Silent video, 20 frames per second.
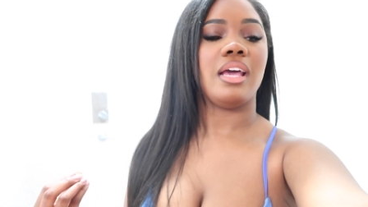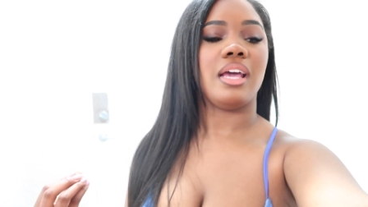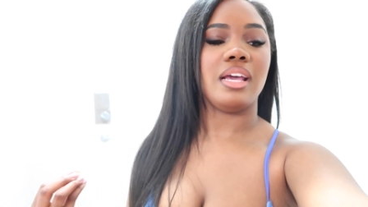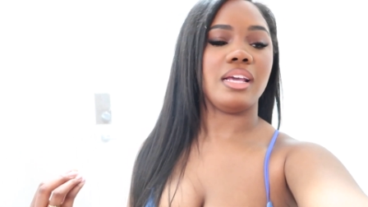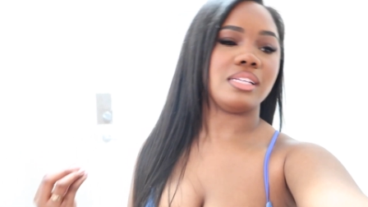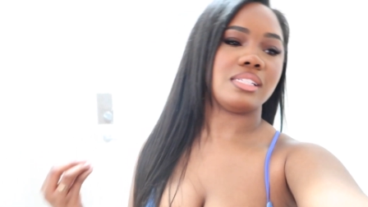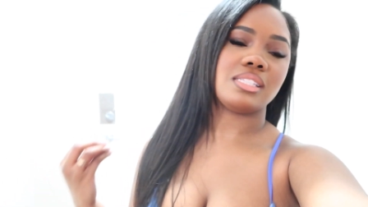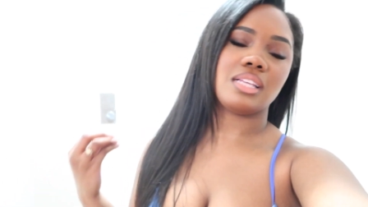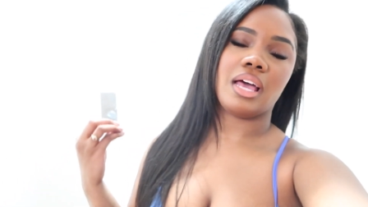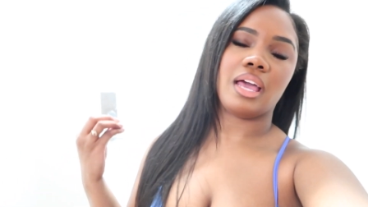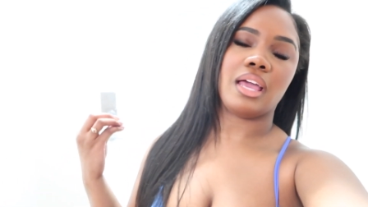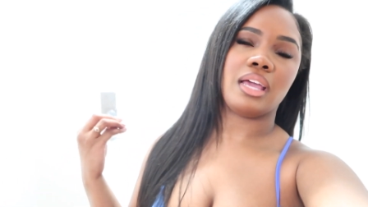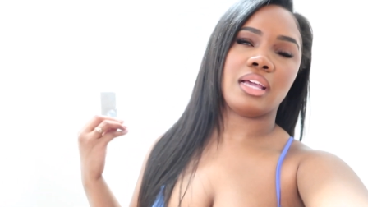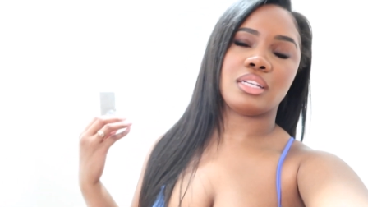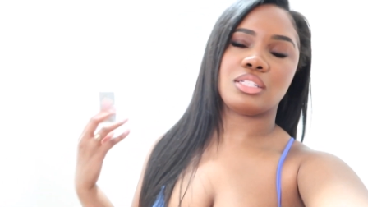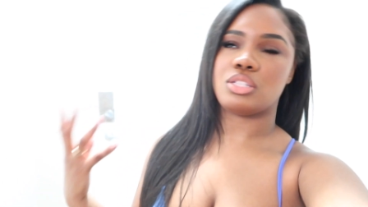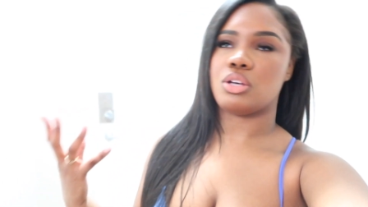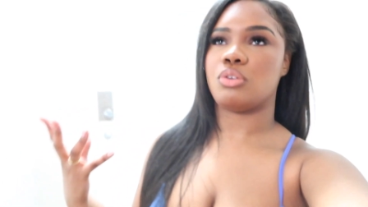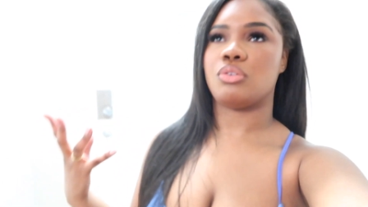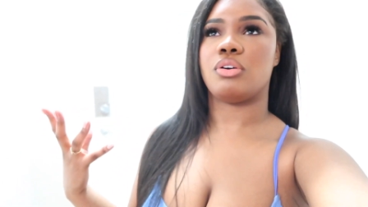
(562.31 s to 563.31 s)
is
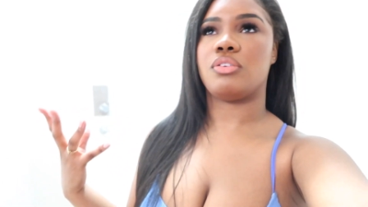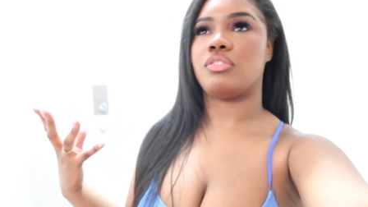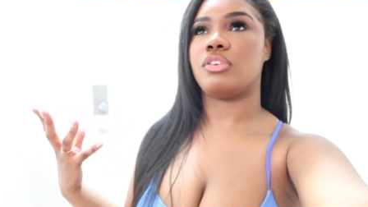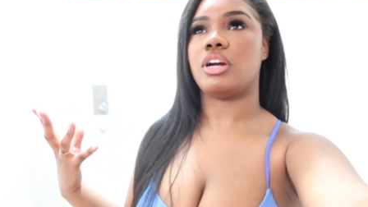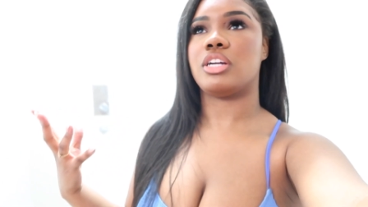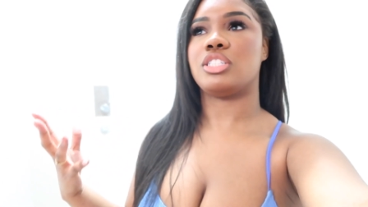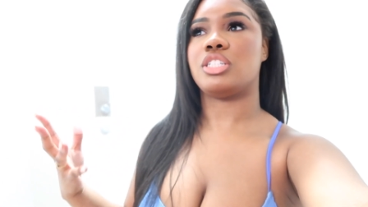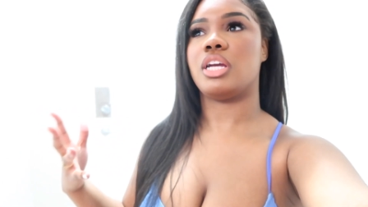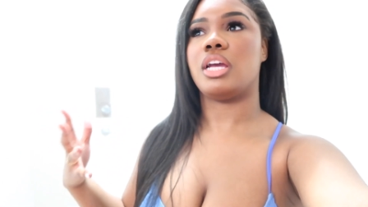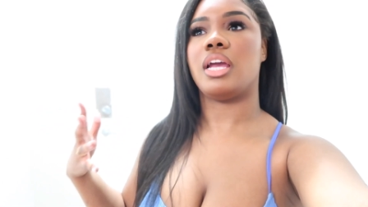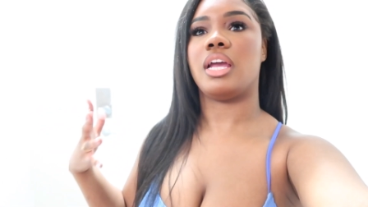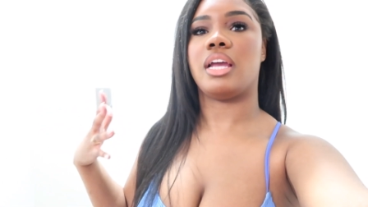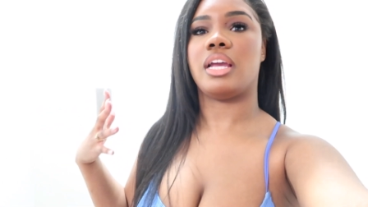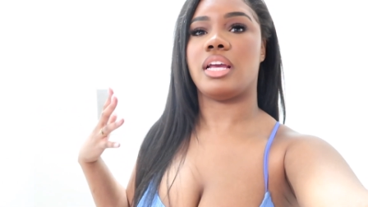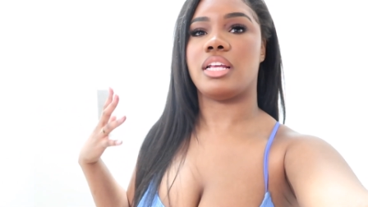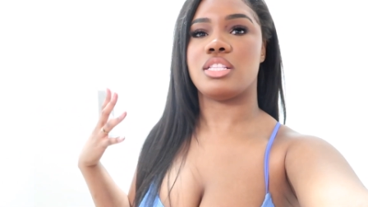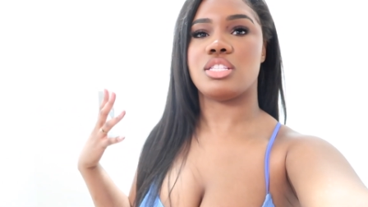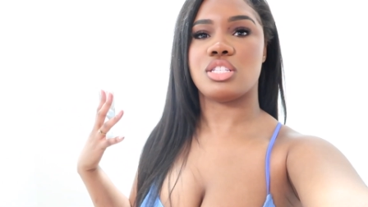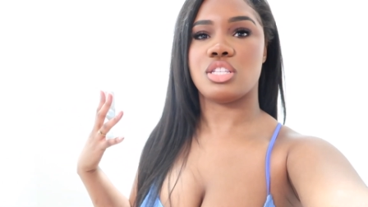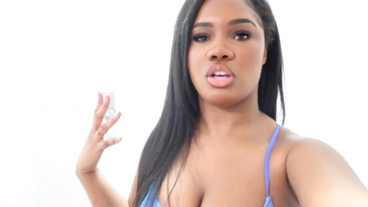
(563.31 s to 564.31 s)
like so refreshing
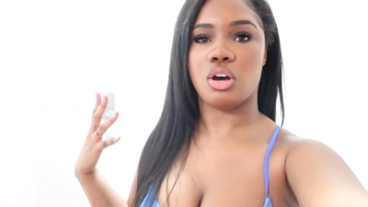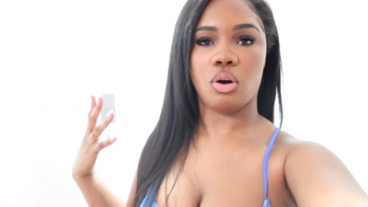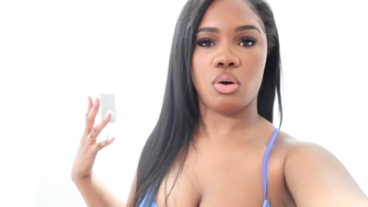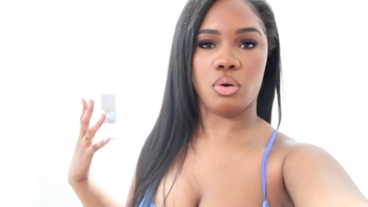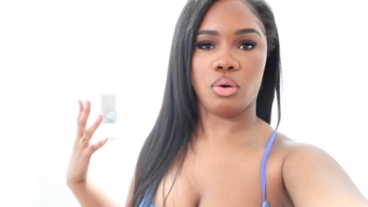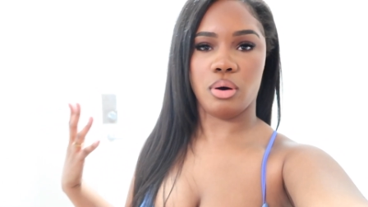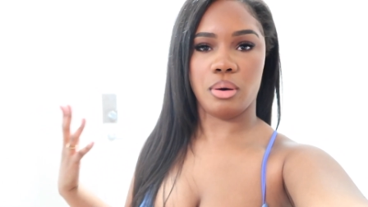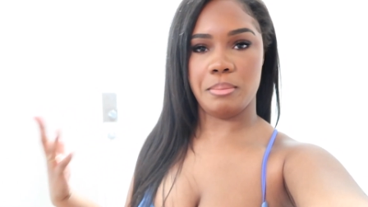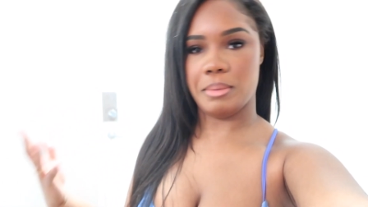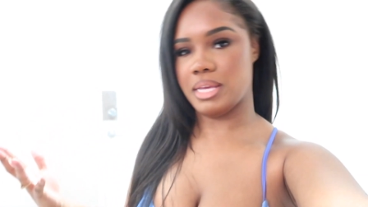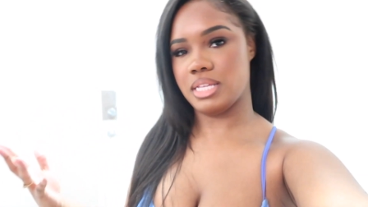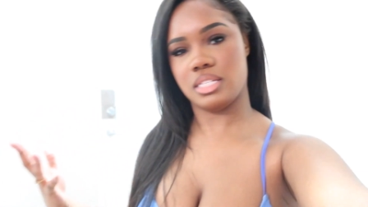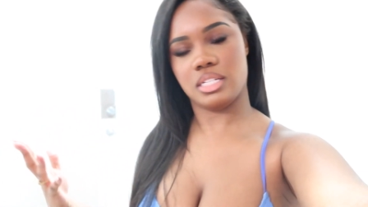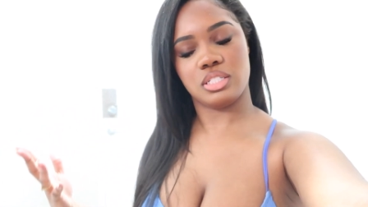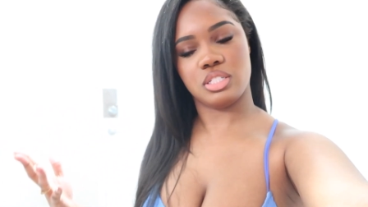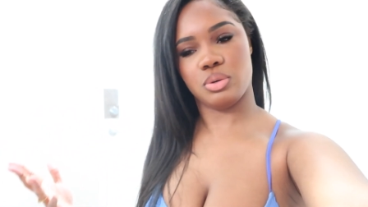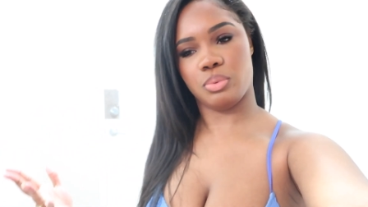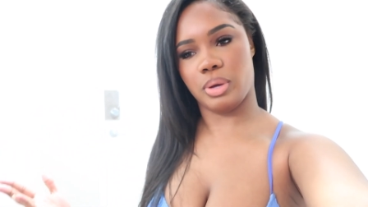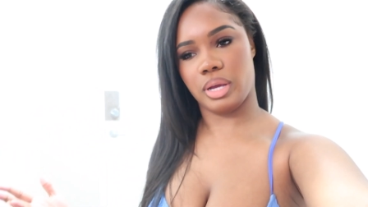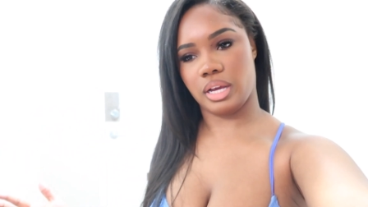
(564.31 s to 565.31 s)
and so
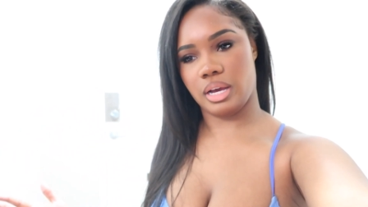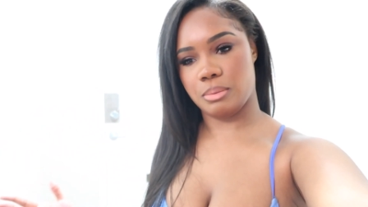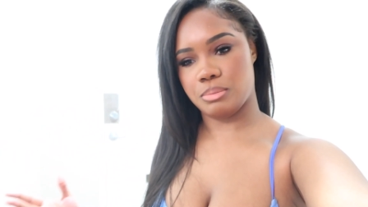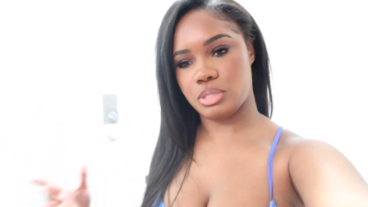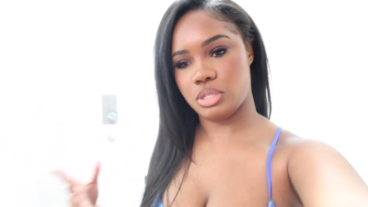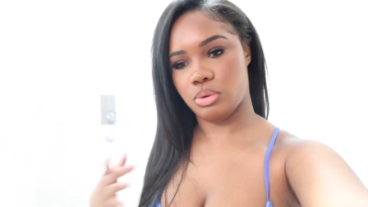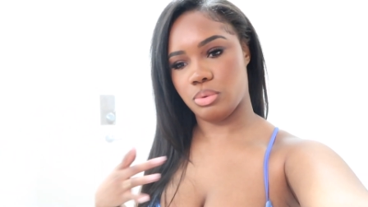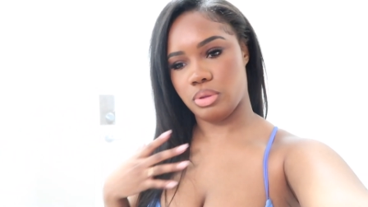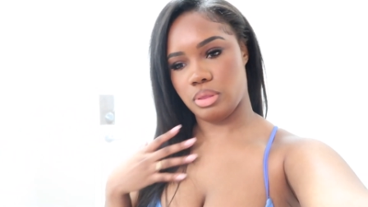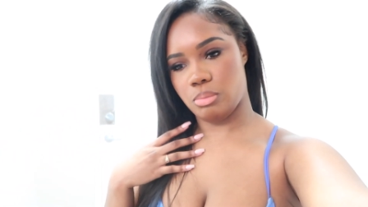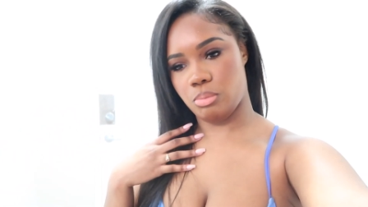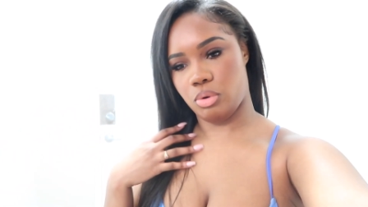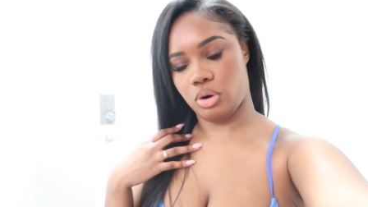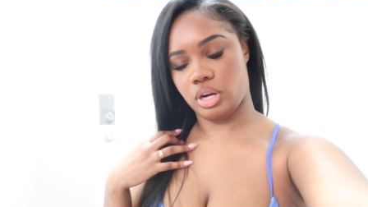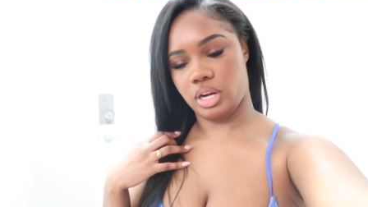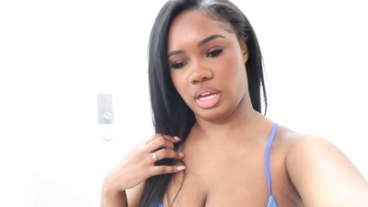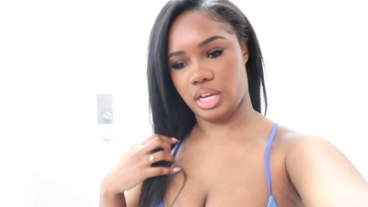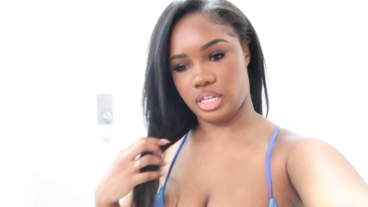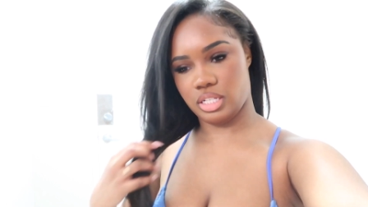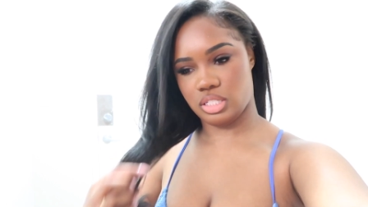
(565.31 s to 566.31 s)
amazing to wake up to in the
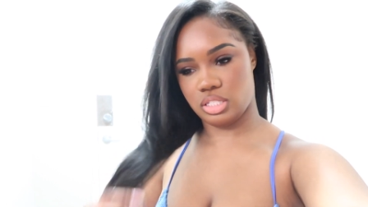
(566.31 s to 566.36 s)
morning.